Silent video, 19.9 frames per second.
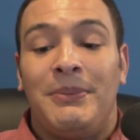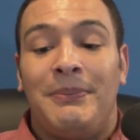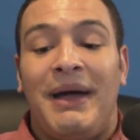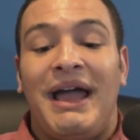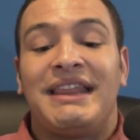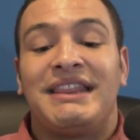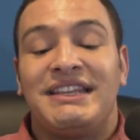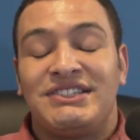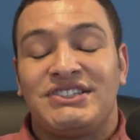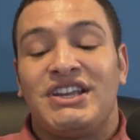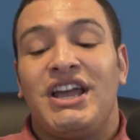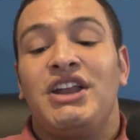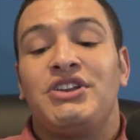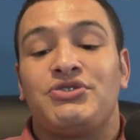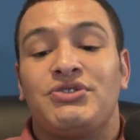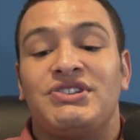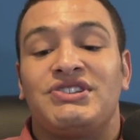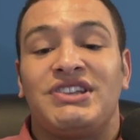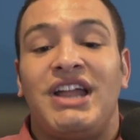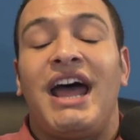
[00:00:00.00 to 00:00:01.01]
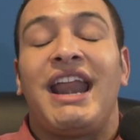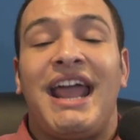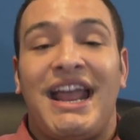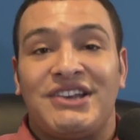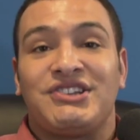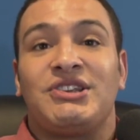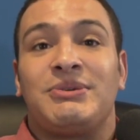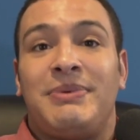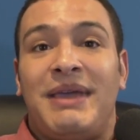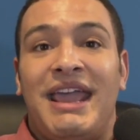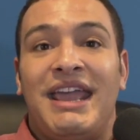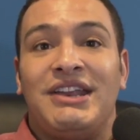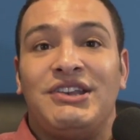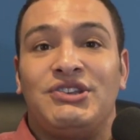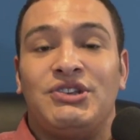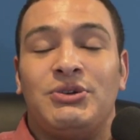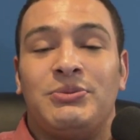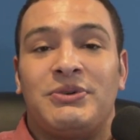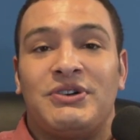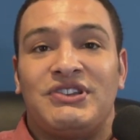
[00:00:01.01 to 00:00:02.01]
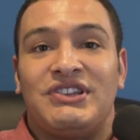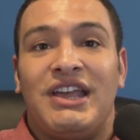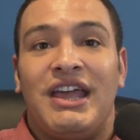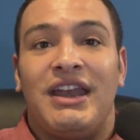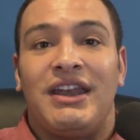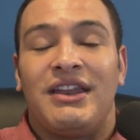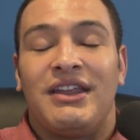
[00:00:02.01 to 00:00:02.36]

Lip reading: by these countries not actually paying 2%.